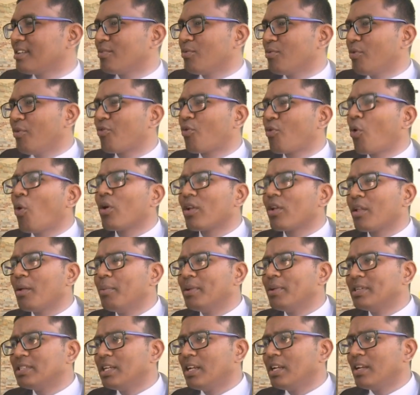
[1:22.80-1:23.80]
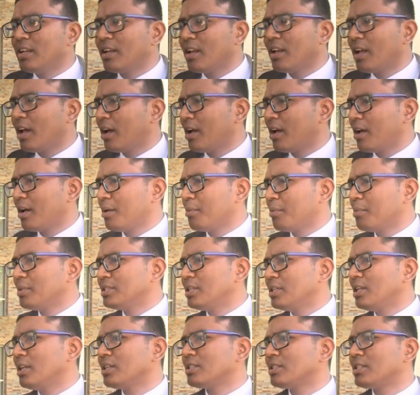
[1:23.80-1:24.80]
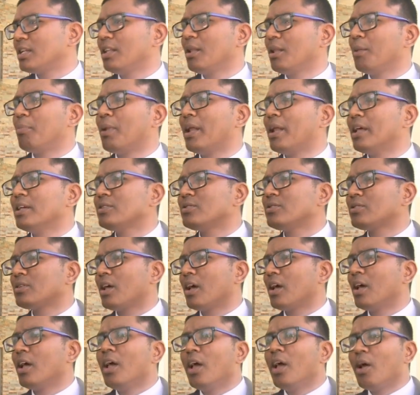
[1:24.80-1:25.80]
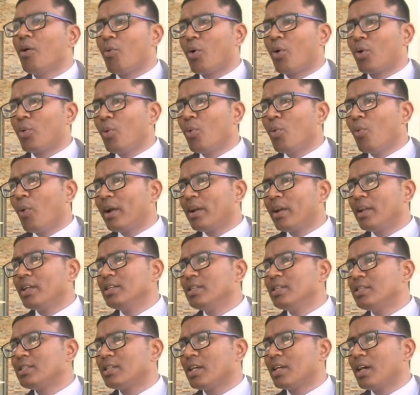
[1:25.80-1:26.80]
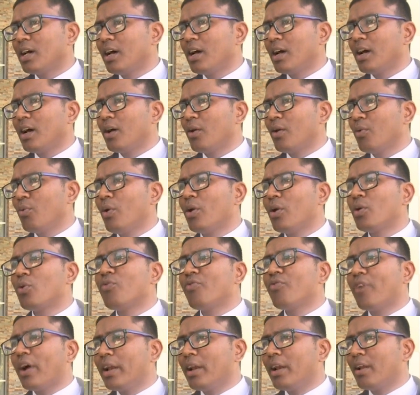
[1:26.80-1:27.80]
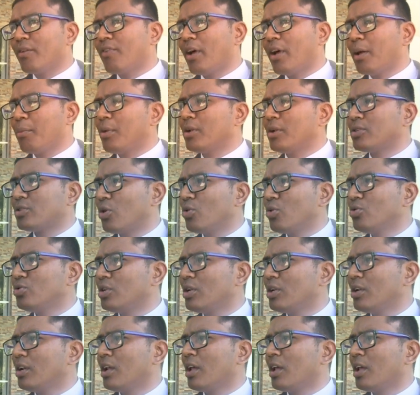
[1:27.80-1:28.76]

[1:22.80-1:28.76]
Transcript: We've called the bus industry the place. What we want is we want to find a viable solution.